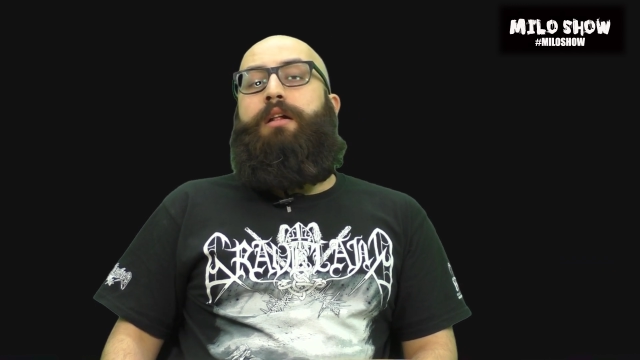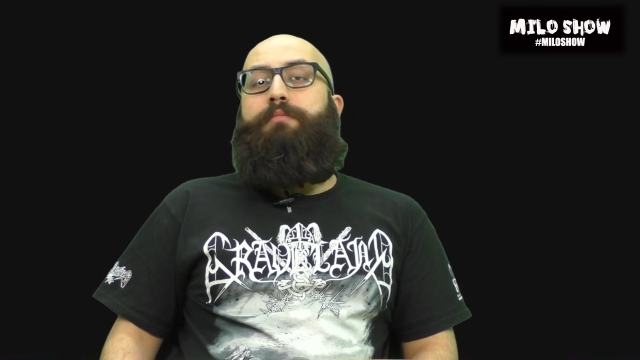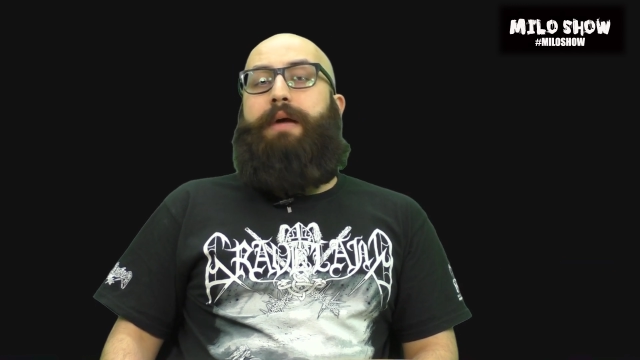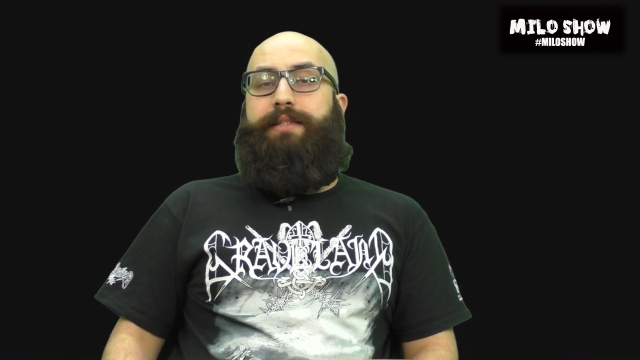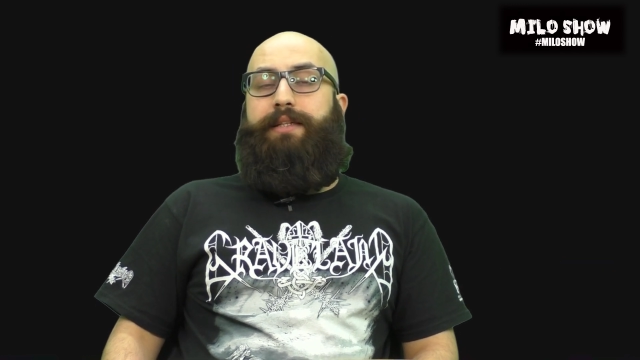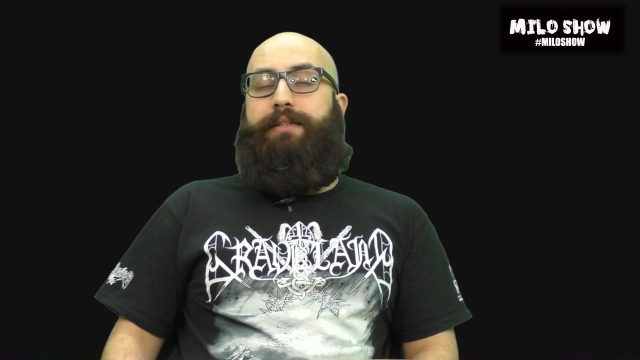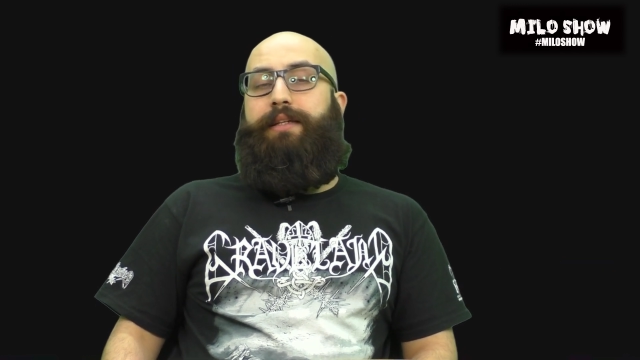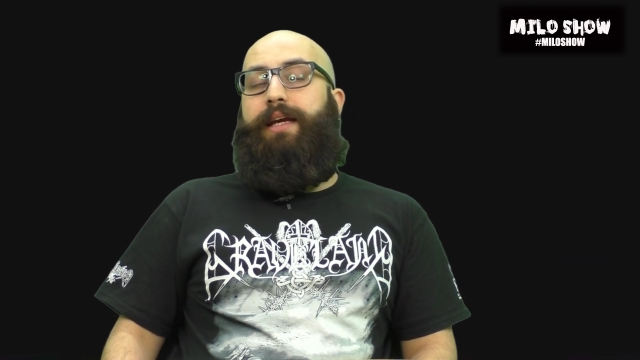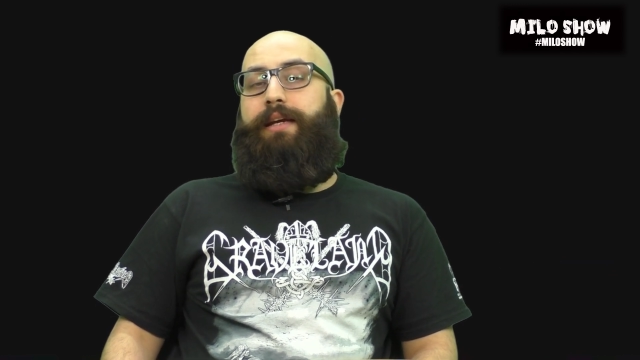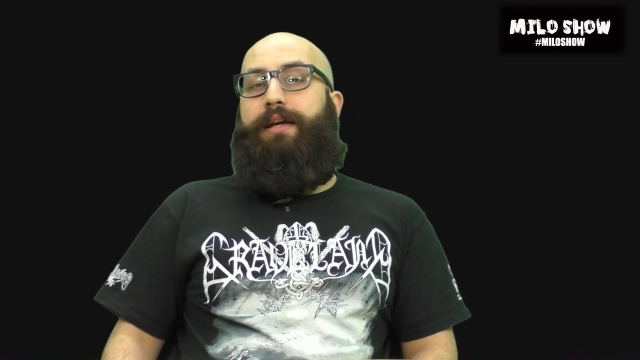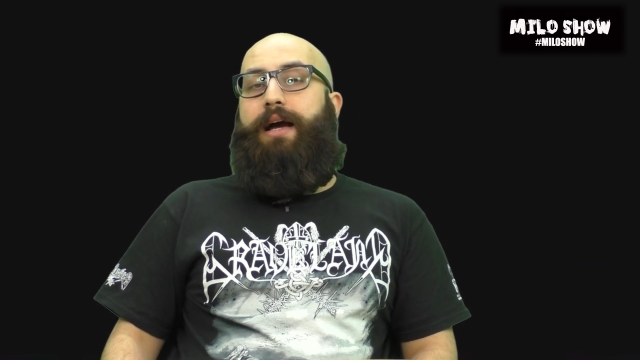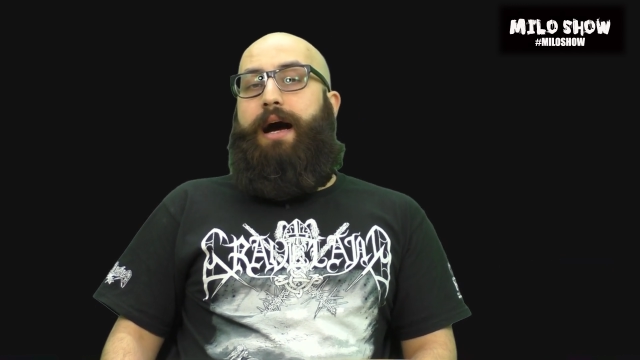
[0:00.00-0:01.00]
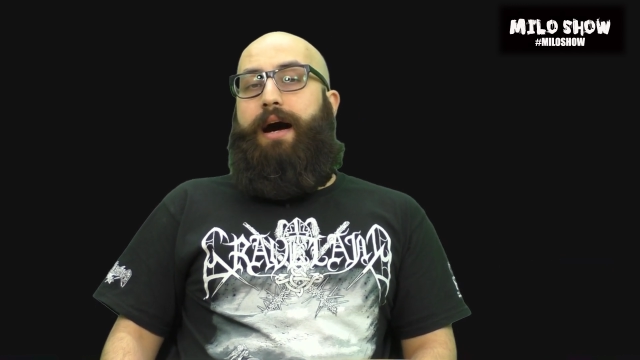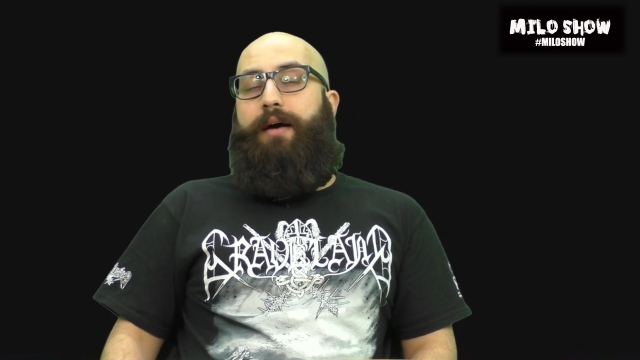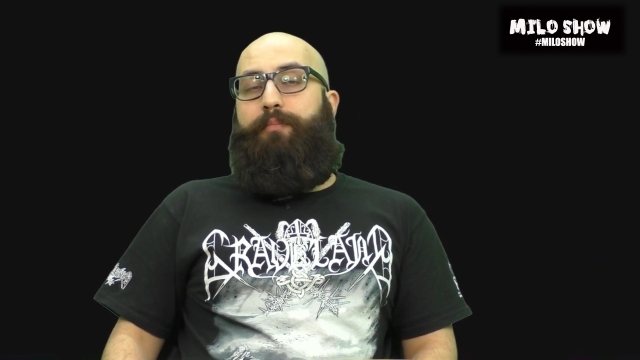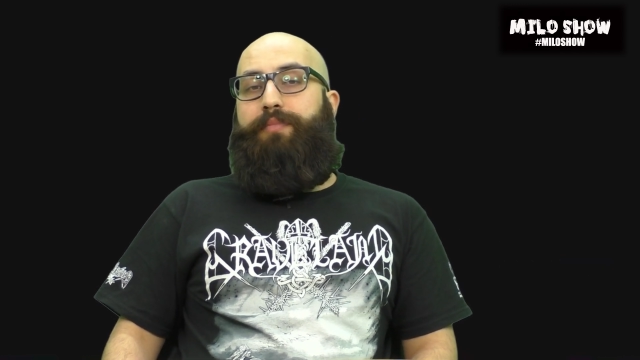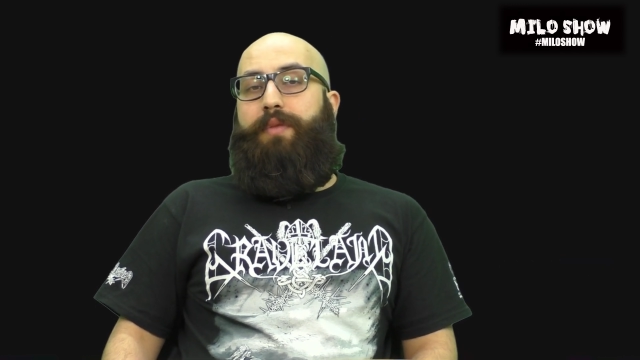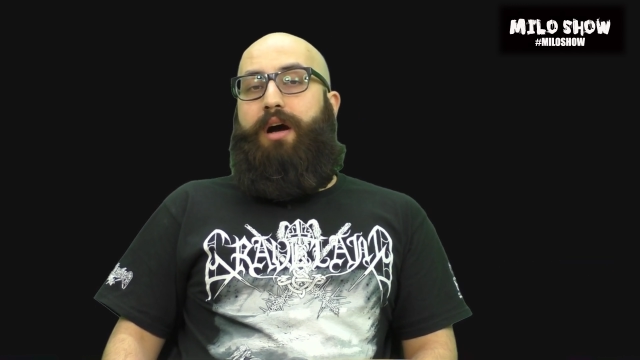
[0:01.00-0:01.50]
Basically,
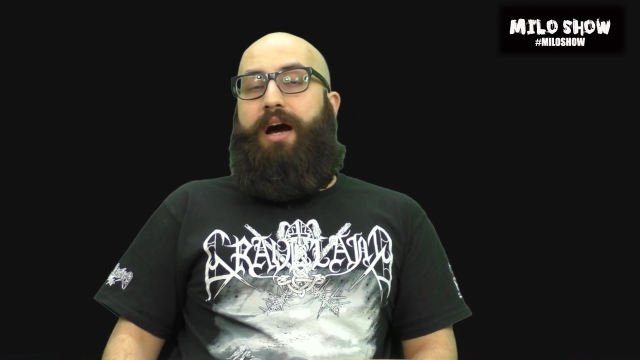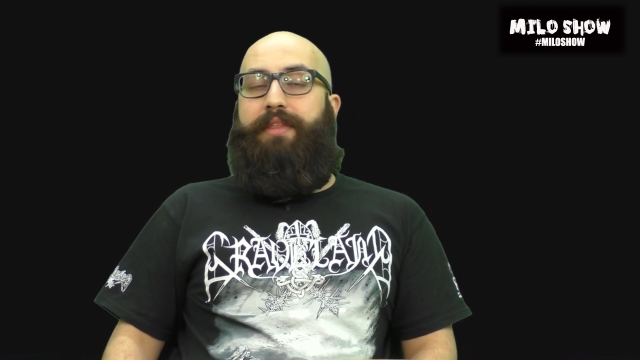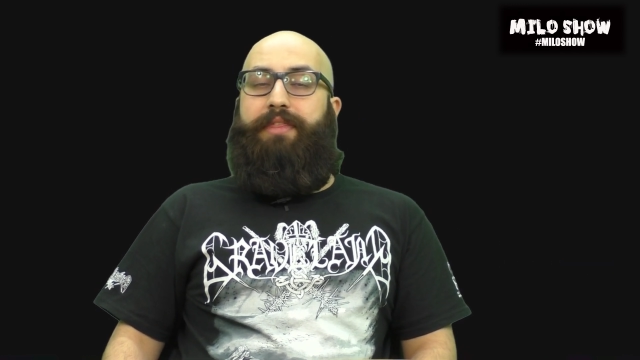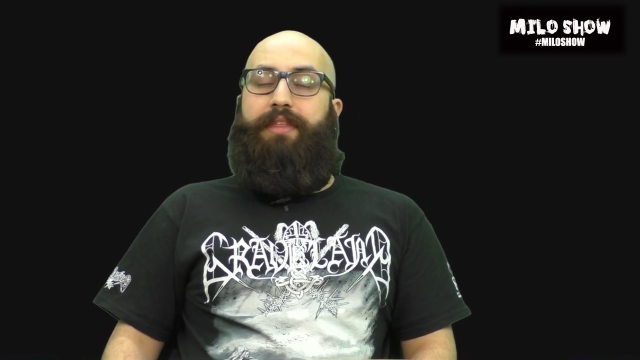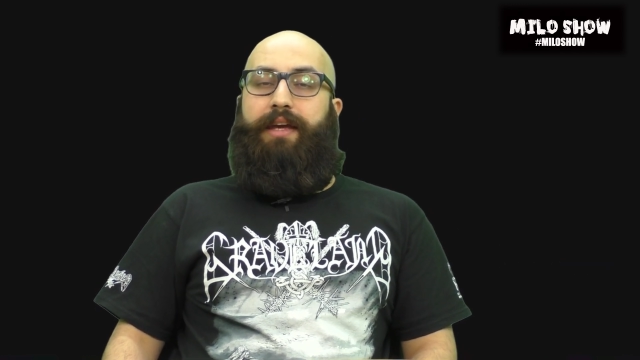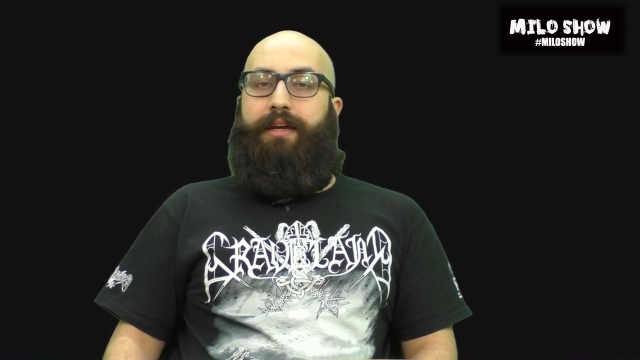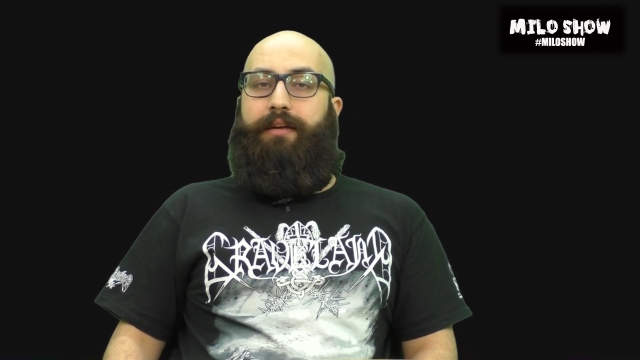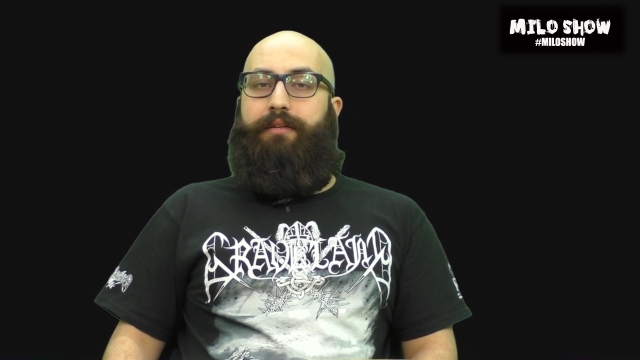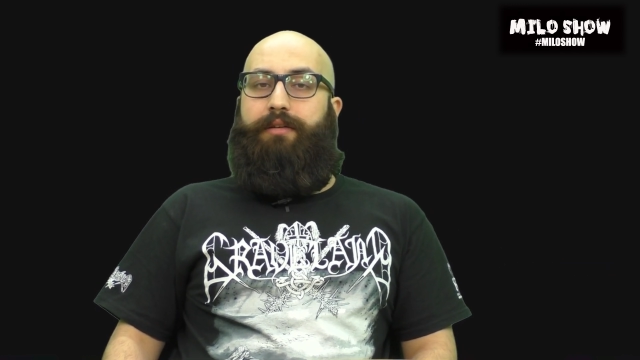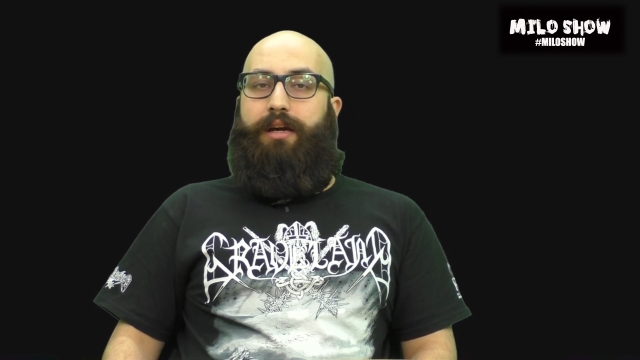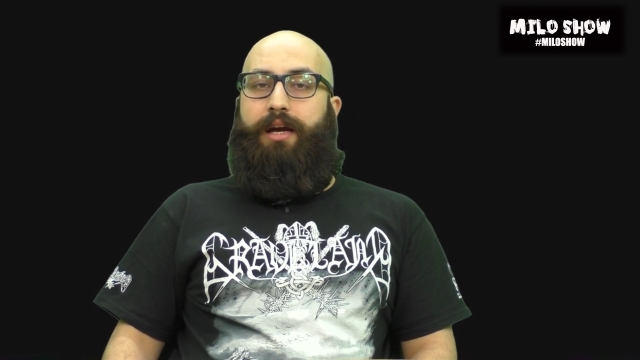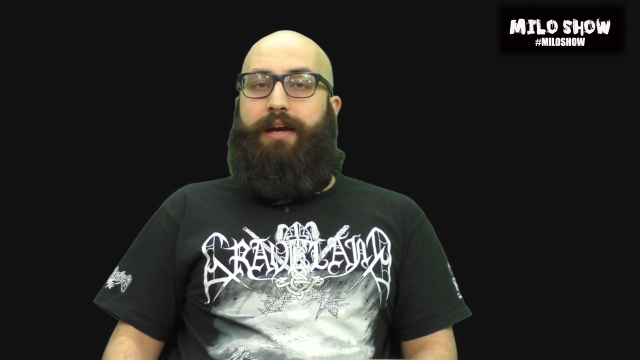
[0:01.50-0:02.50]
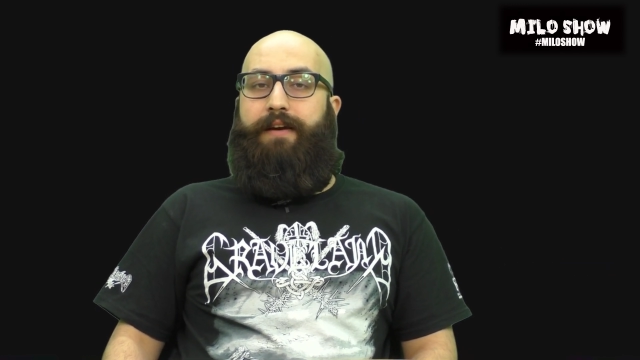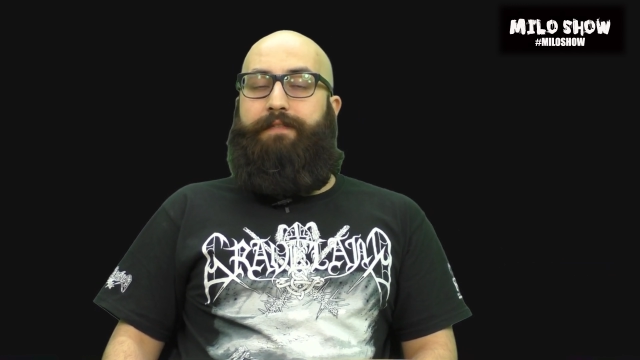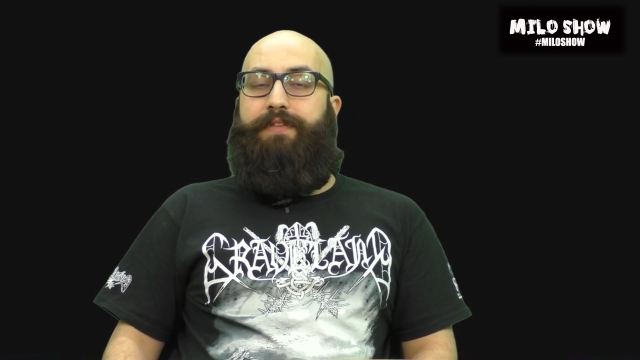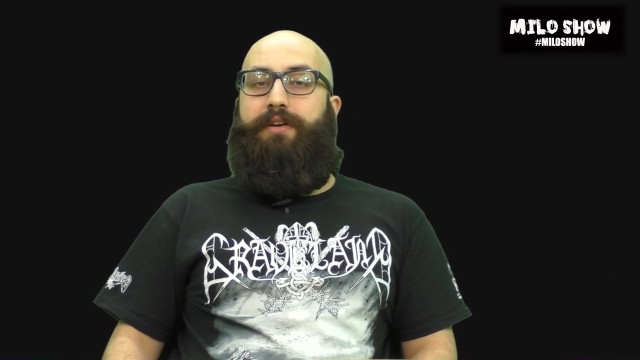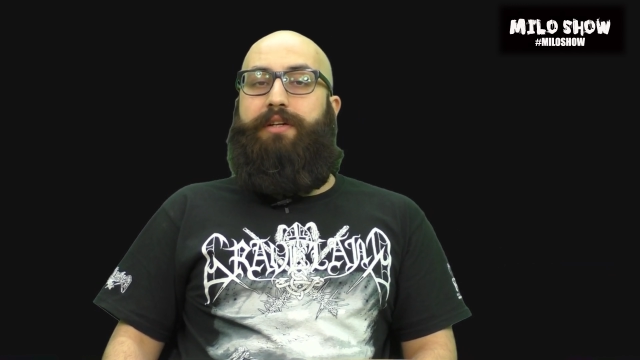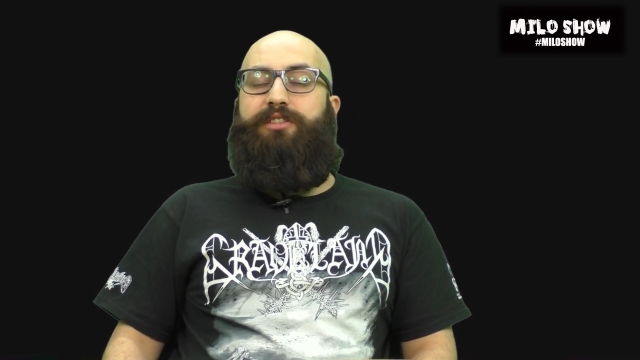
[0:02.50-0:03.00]
I think
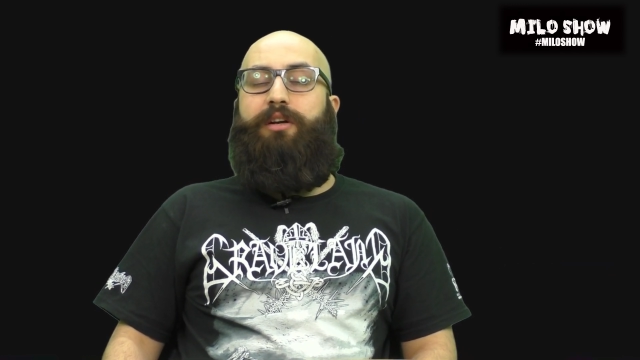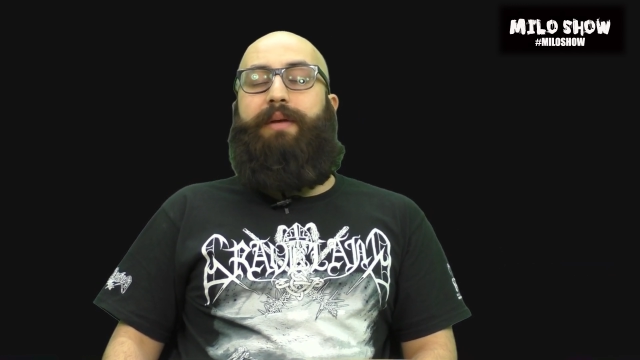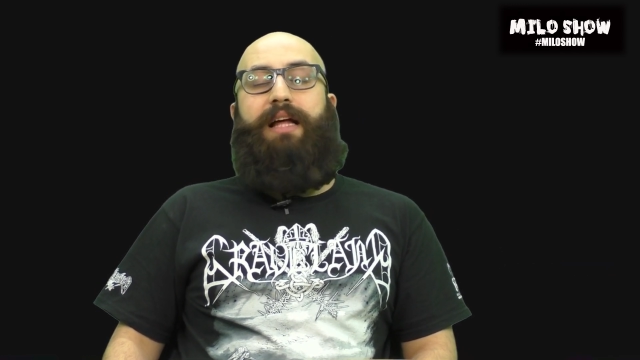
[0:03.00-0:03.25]
there is some